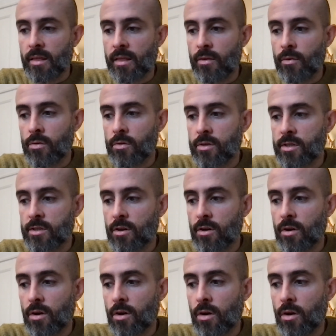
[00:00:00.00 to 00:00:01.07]
Those
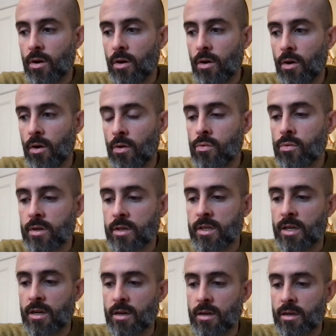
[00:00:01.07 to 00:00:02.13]

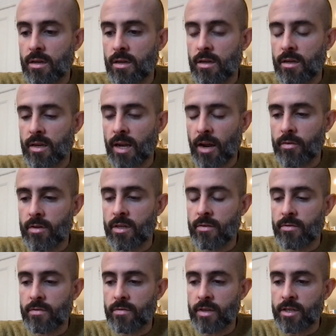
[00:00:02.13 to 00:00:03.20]
older
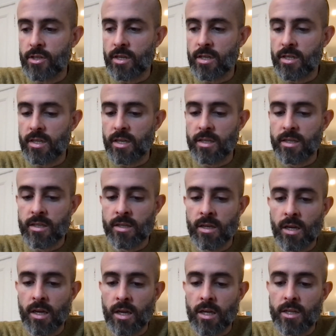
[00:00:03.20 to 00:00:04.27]
narratives of injustice,
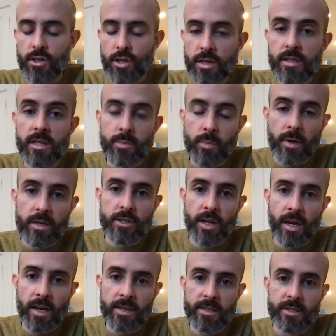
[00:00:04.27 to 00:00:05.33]
just as much
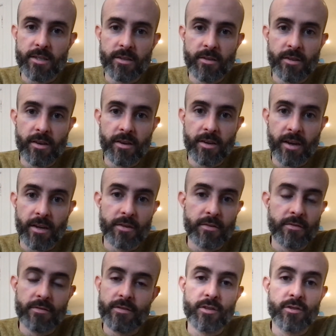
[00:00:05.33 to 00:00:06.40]
as the kind
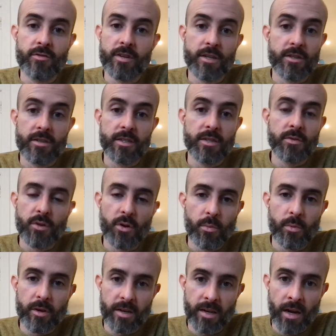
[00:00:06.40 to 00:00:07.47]
of traditional
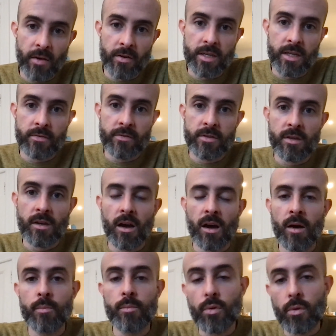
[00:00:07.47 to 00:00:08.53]
utopian narratives,
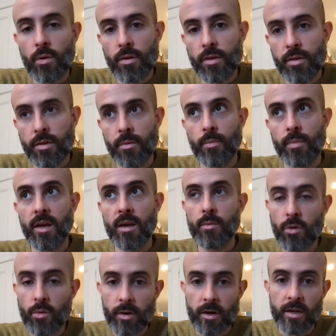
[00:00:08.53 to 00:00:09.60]
are both being
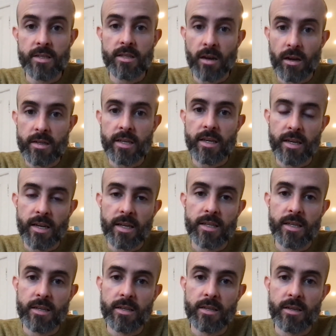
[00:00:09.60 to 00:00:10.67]
mobilized and
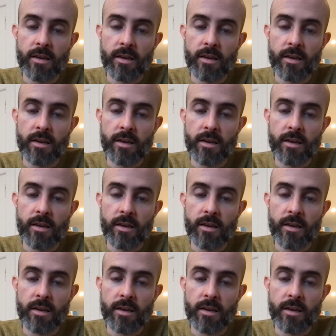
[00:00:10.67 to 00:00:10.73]
articulated